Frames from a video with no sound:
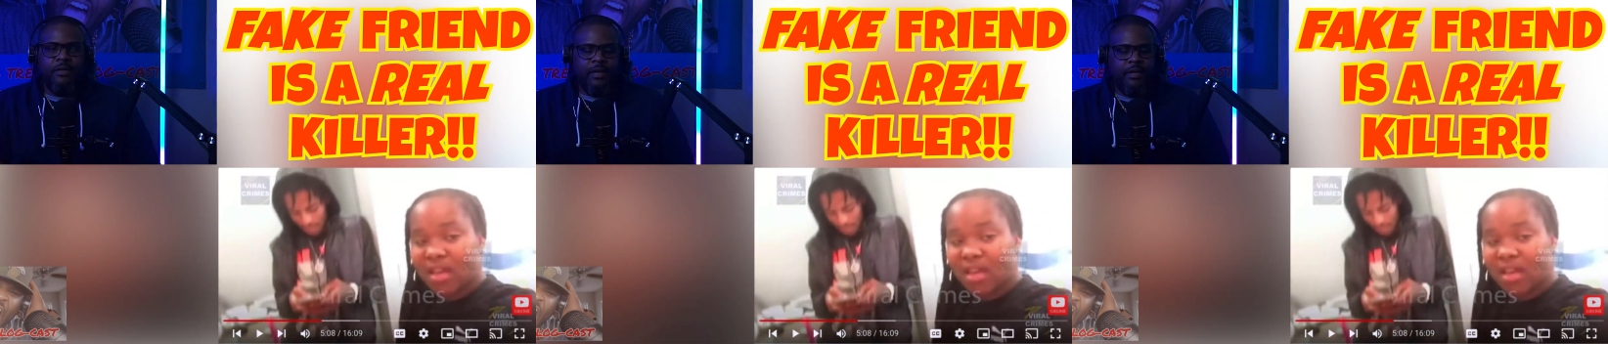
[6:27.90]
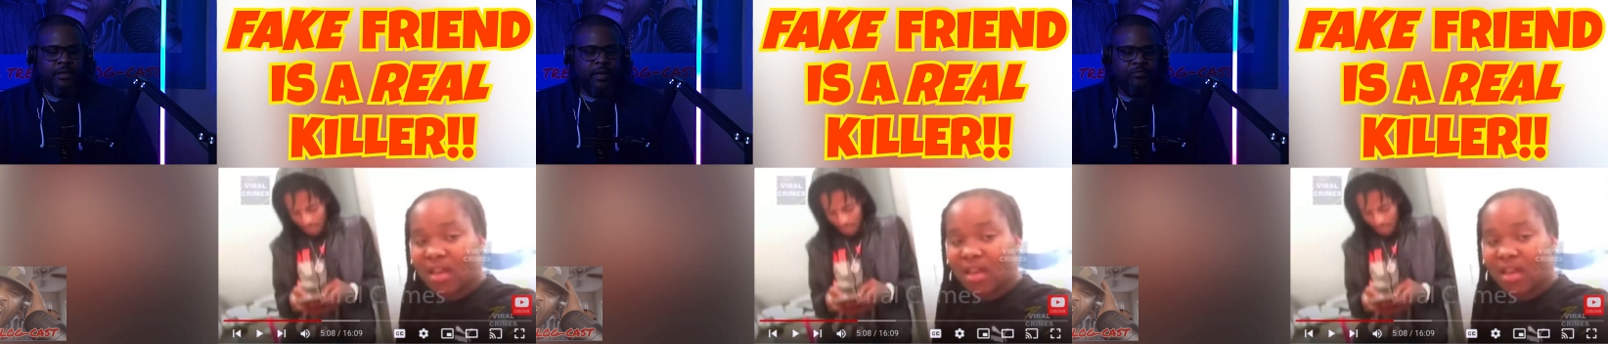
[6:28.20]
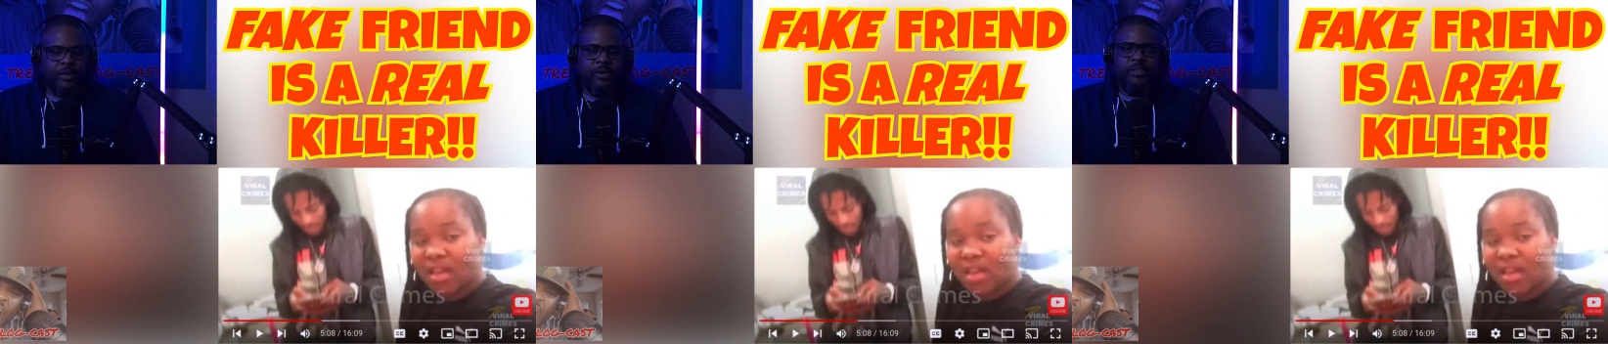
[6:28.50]
Speaker 1: he, he
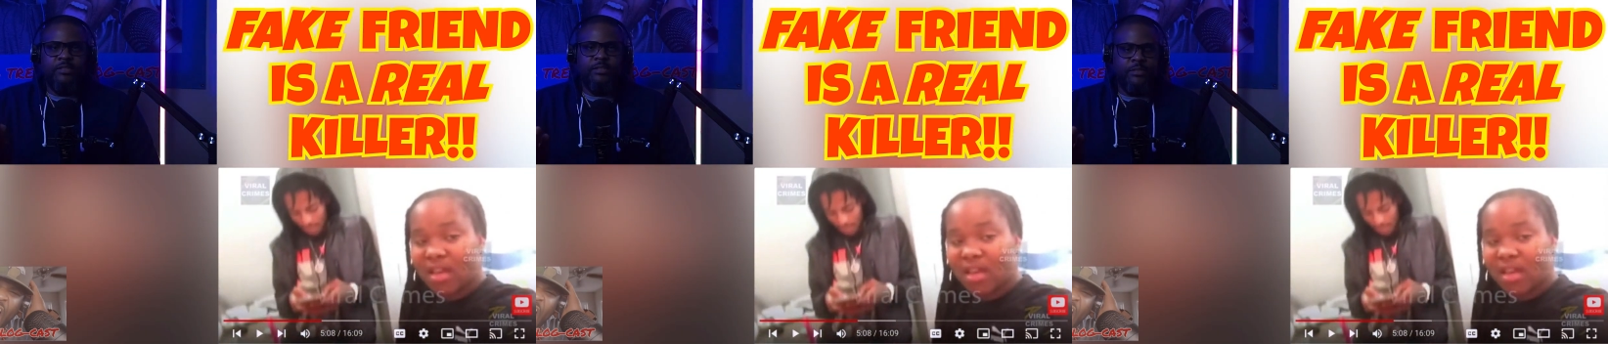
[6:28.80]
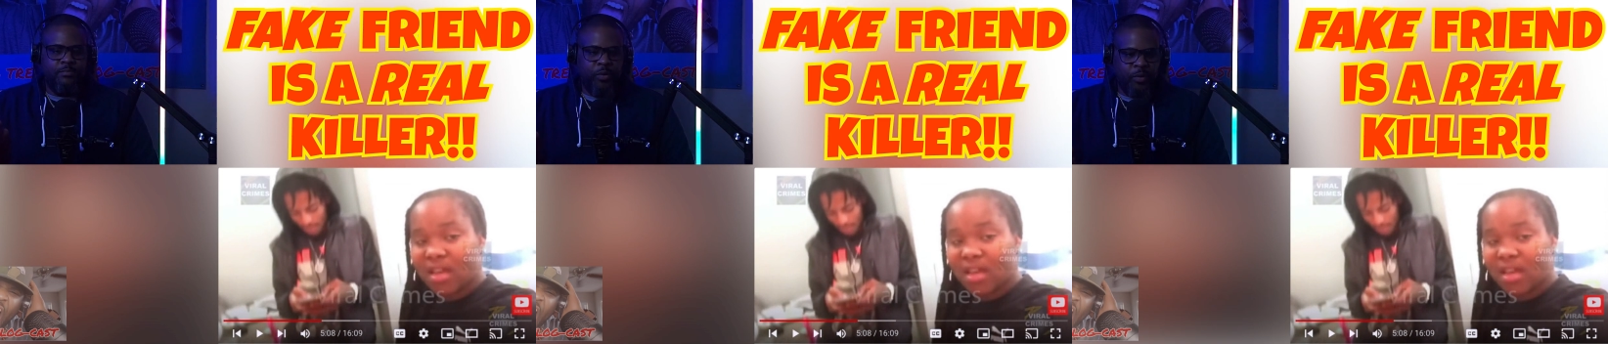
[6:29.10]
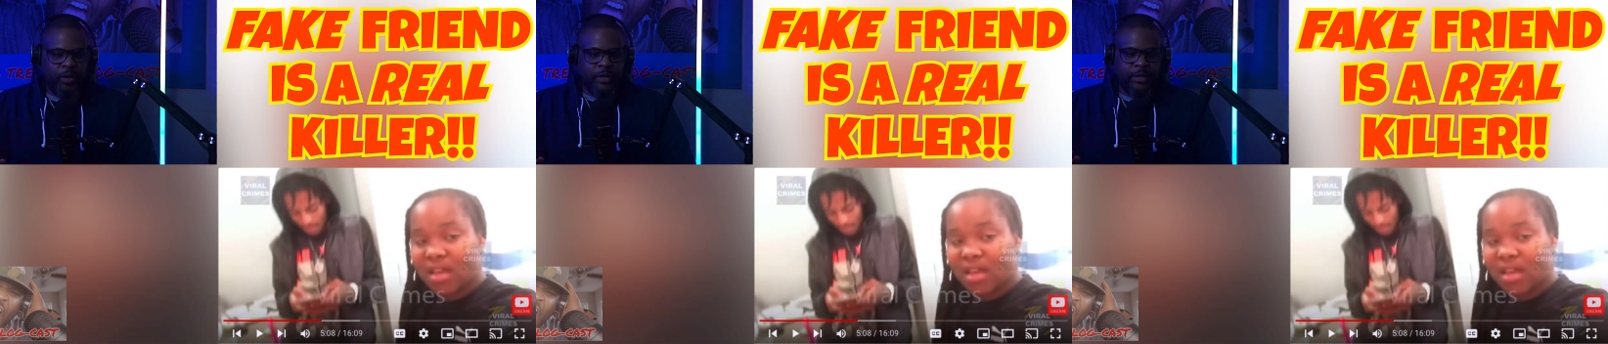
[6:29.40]
figured this is his
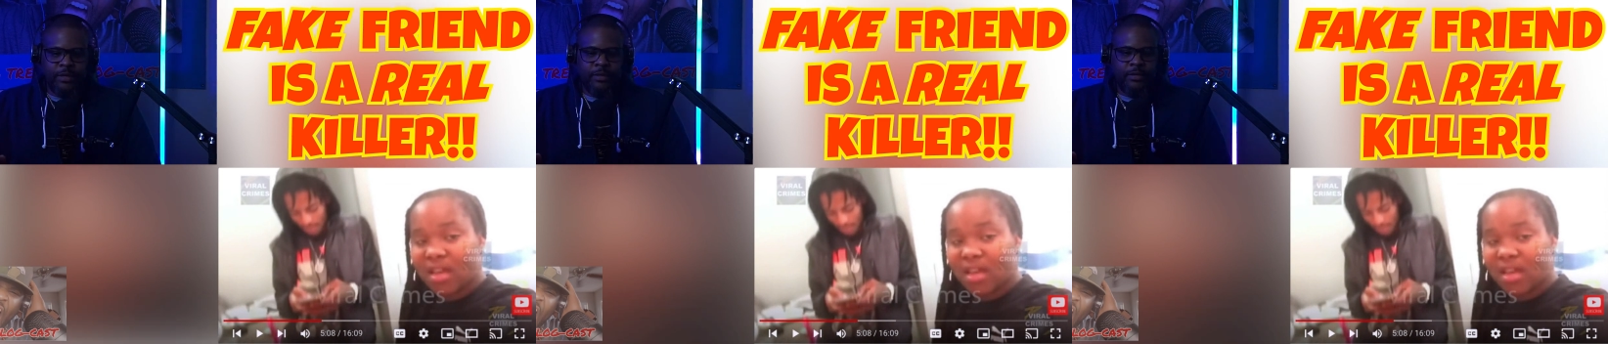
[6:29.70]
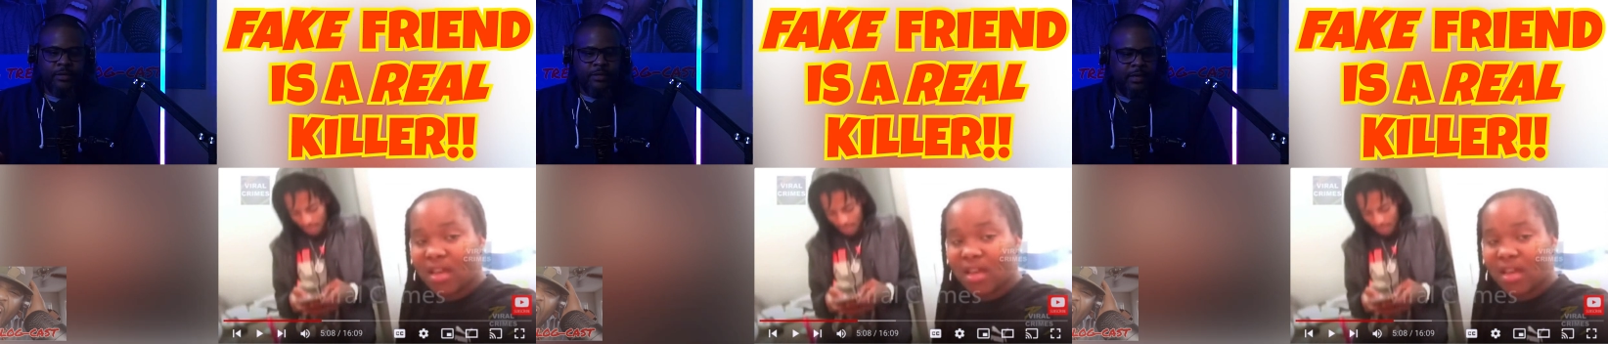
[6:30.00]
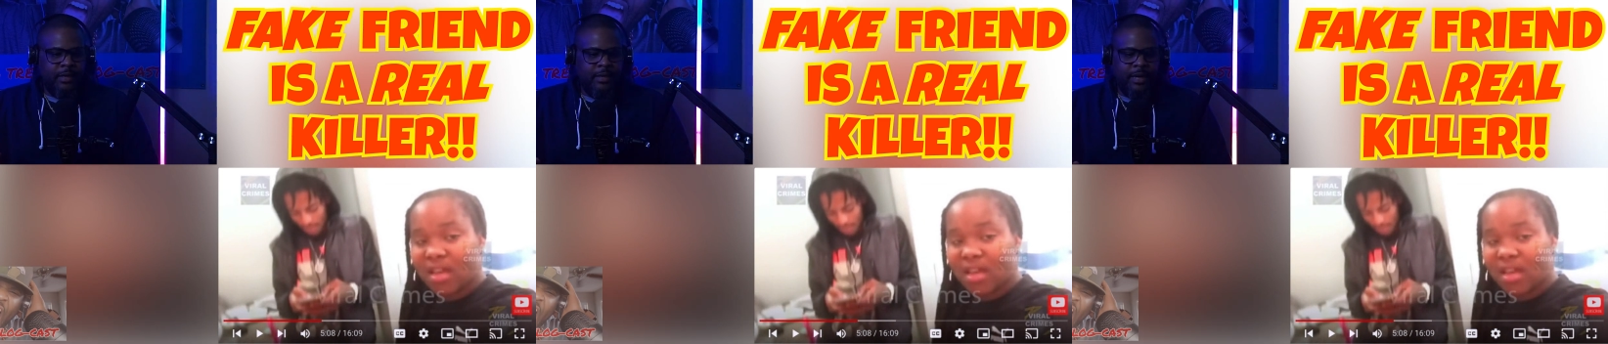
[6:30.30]
boy
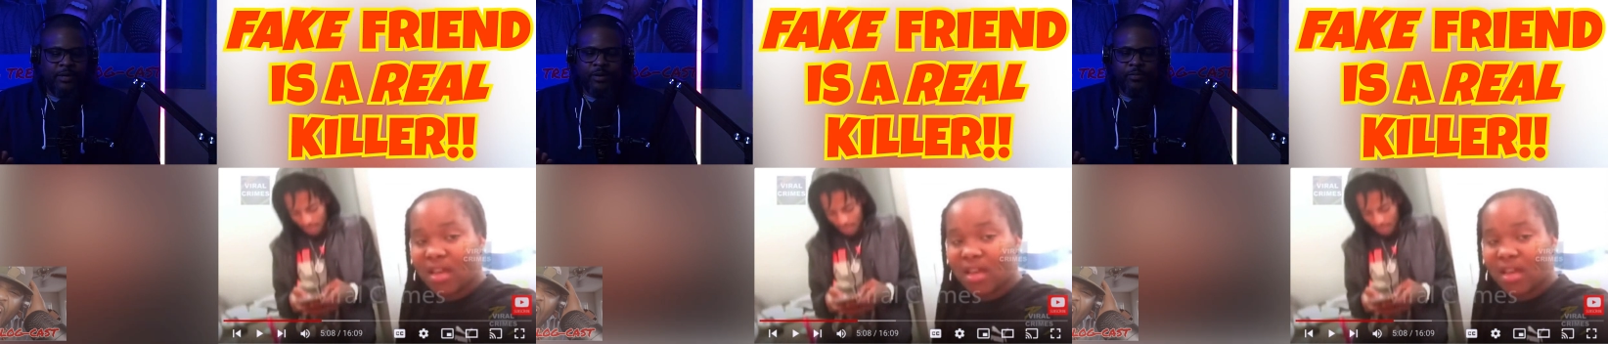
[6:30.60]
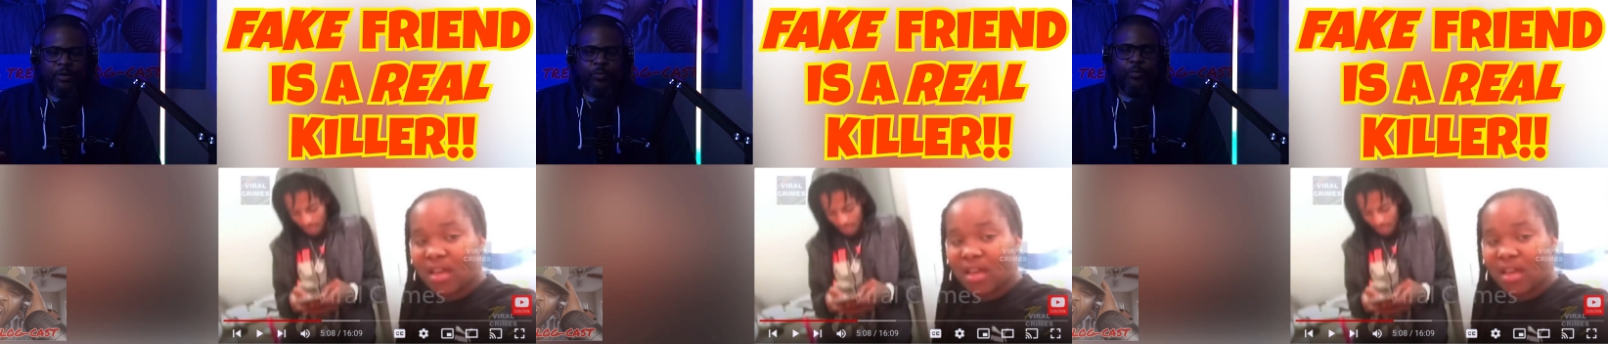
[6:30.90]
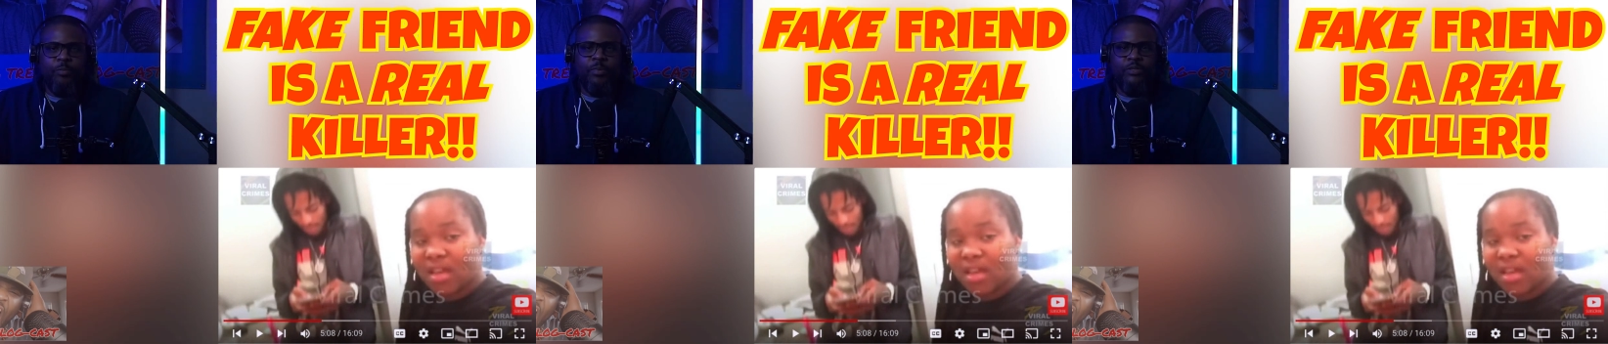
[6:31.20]
uh, I know they were in a
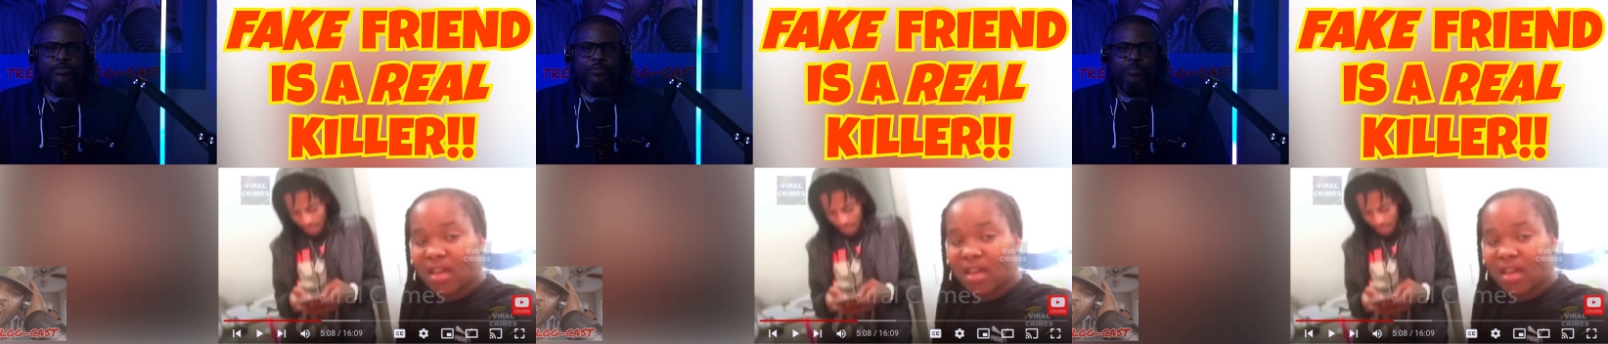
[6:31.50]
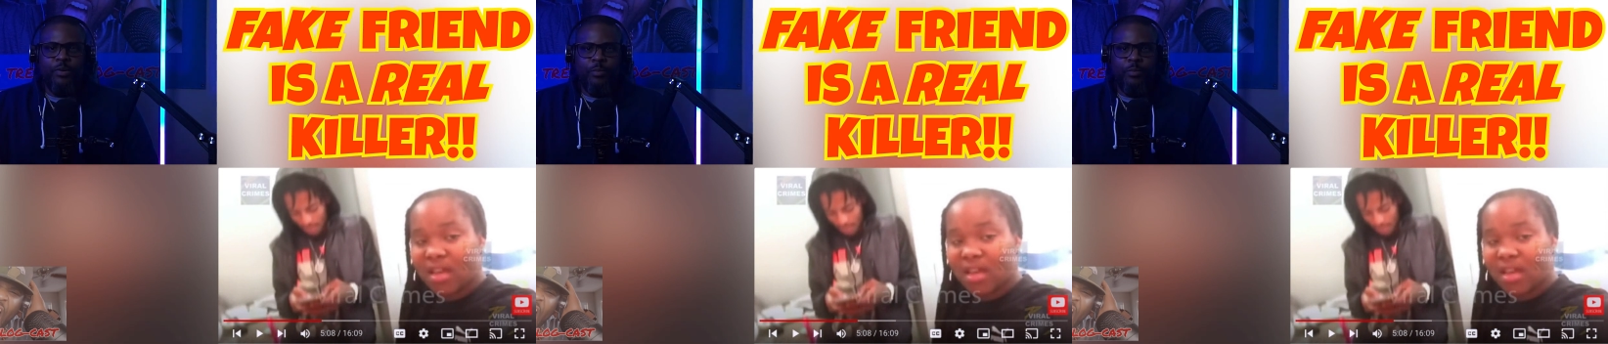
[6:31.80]
one bedroom